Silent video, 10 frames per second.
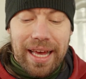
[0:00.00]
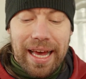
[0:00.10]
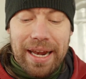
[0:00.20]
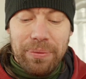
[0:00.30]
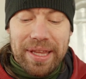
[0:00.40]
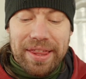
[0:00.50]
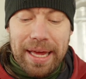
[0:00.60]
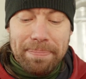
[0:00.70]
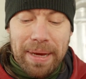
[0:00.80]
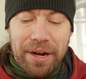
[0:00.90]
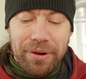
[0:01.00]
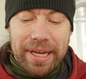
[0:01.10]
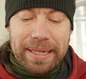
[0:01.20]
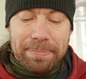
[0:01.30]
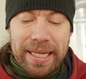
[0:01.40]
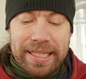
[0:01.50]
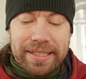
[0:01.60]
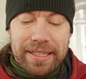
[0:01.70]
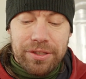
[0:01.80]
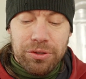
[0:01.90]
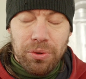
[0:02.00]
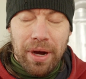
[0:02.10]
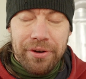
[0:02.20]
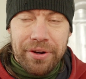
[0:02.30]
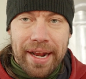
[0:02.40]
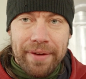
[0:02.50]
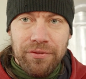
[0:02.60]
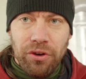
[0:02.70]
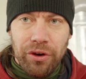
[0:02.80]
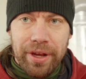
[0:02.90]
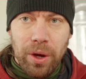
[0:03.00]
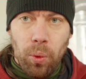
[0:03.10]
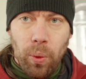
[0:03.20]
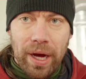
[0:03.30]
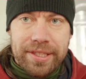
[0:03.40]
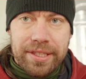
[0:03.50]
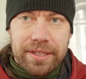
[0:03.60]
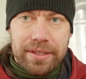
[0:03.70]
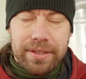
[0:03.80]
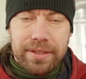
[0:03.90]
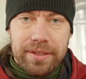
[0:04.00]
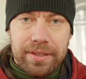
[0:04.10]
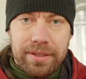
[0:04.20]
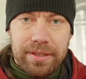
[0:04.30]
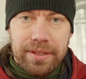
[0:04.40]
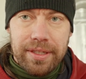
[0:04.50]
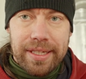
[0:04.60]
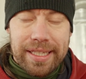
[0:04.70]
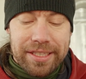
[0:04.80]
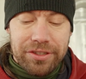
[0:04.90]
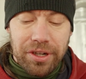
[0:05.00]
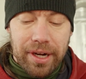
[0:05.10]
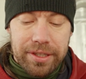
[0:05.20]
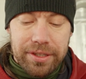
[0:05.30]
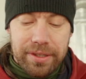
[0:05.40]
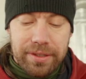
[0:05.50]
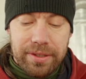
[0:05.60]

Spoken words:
And with that battery it means 240 watts discharge.